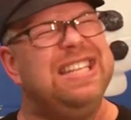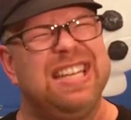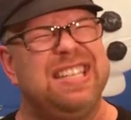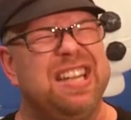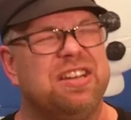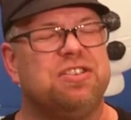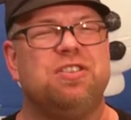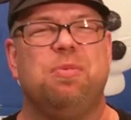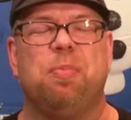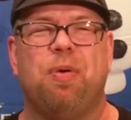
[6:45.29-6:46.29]
Disney
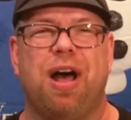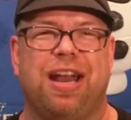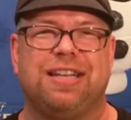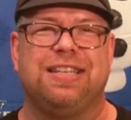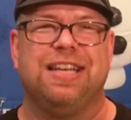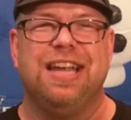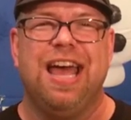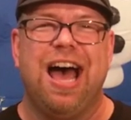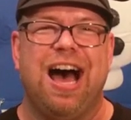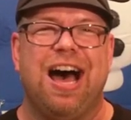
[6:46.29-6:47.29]
consumer products that
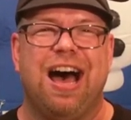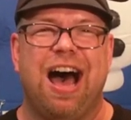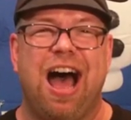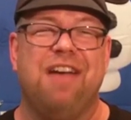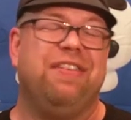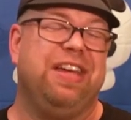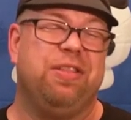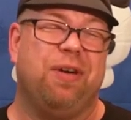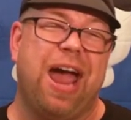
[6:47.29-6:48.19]
I've either